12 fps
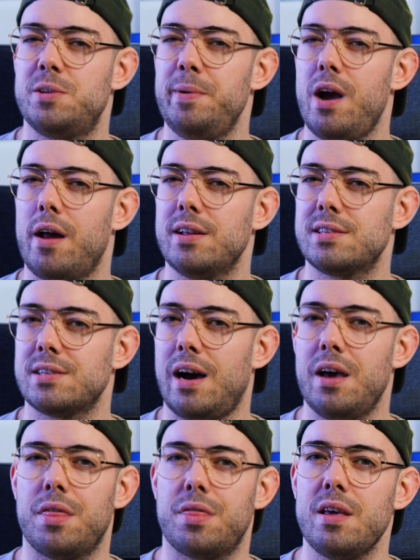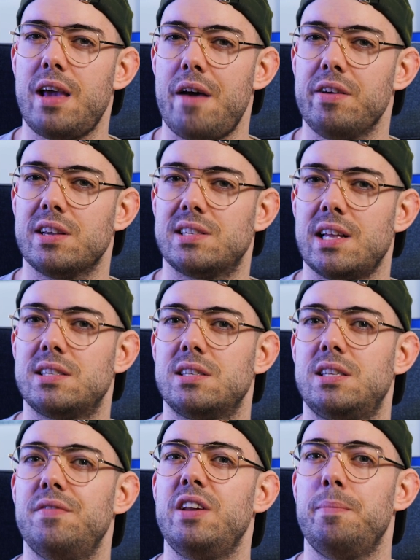To be honest, I think having a
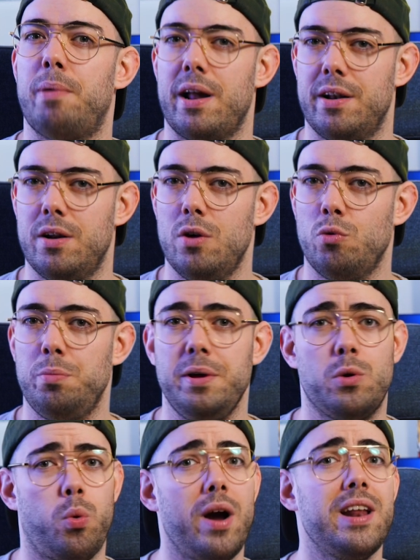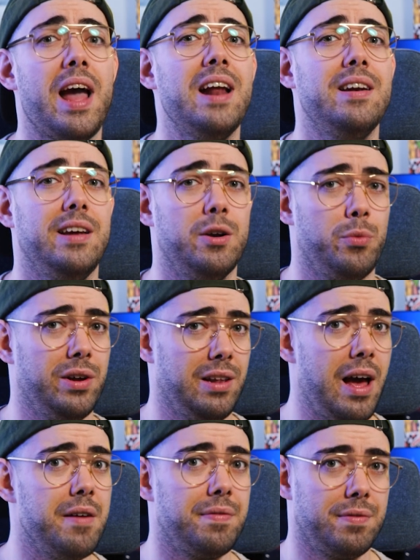sensitivity button would be quite handy in real
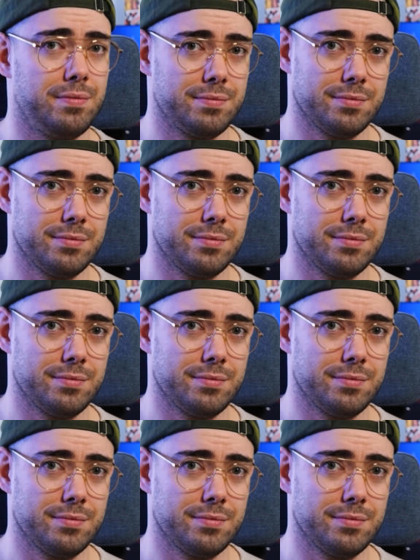life.